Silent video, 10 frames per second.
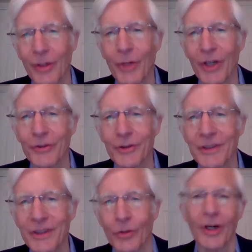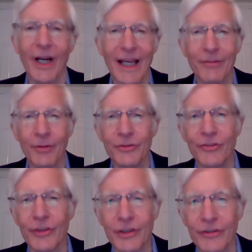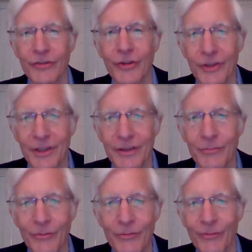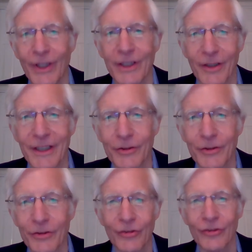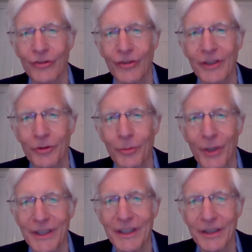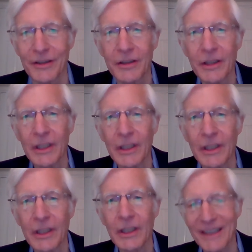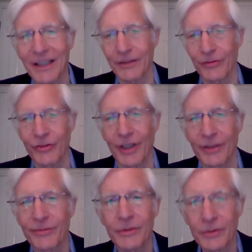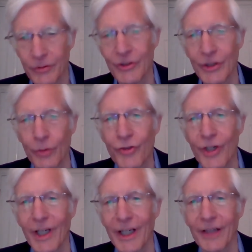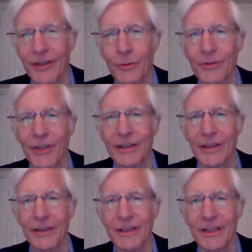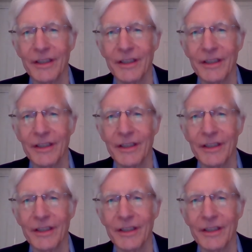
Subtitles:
some other, or I have a gazillion ventilators, just send your money here, that kind of stuff. DOJ, I think, will take the